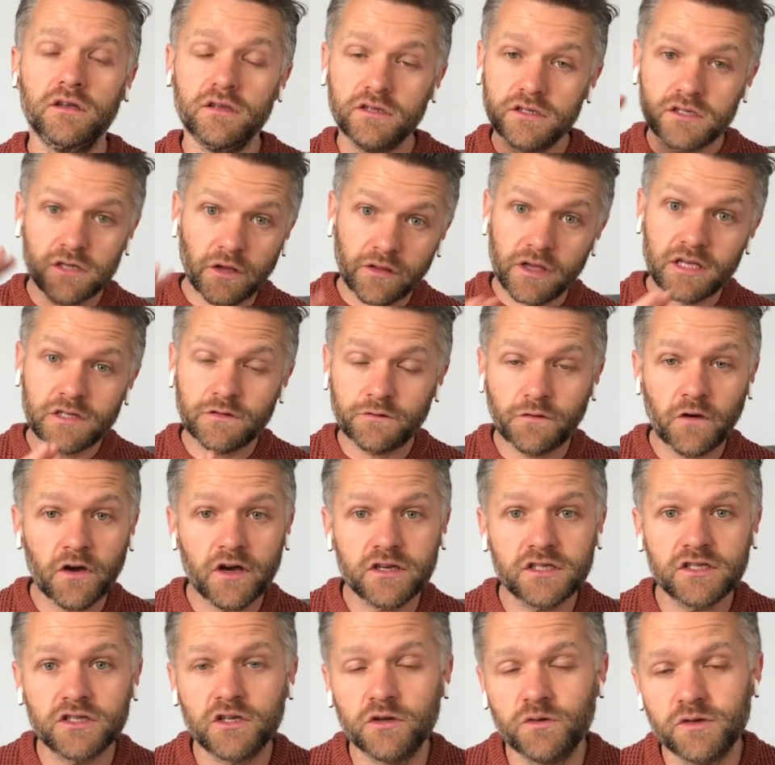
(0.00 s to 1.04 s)
So those
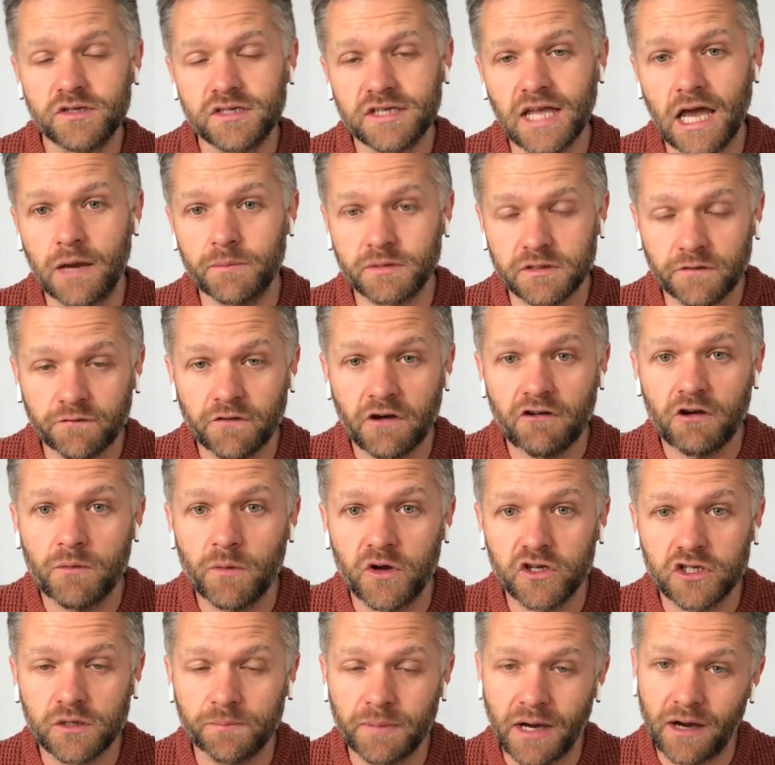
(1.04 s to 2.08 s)
first 2 steps are very
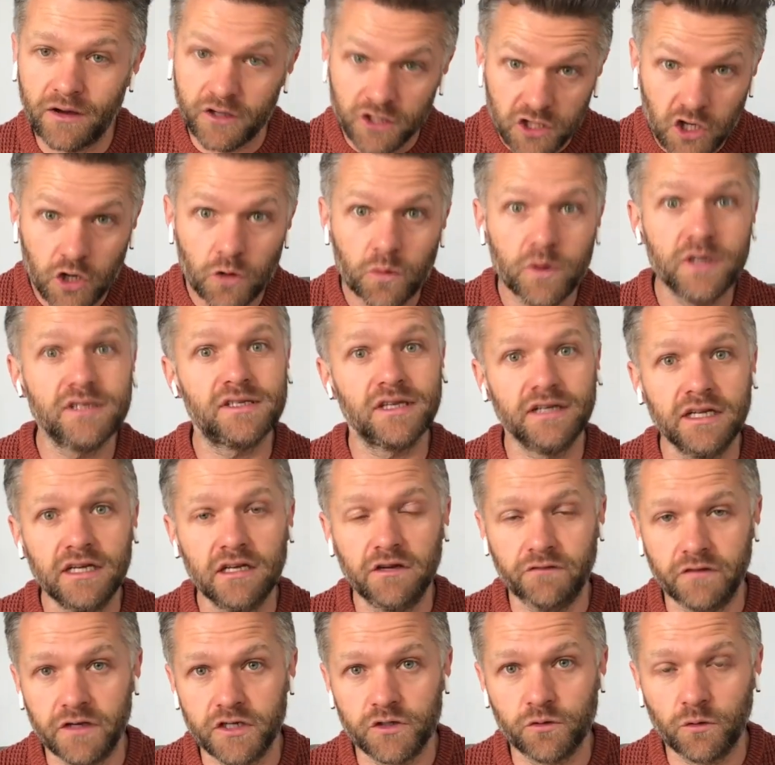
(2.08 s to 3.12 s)
much about you as an
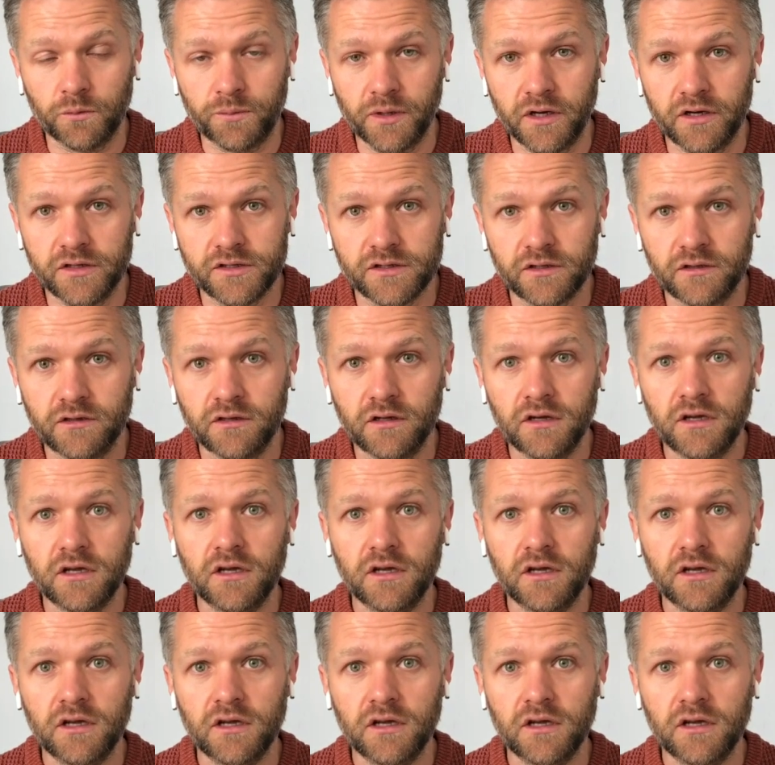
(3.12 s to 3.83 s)
individual person.